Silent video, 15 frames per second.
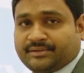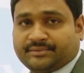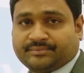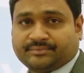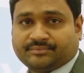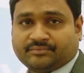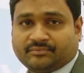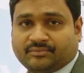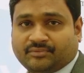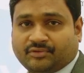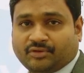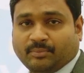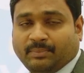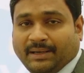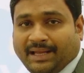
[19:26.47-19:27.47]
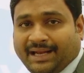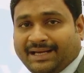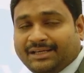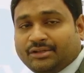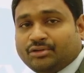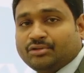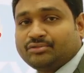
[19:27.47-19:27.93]
So, plant growth
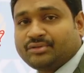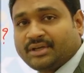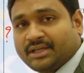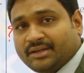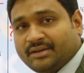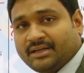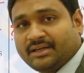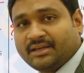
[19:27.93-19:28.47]
regulator,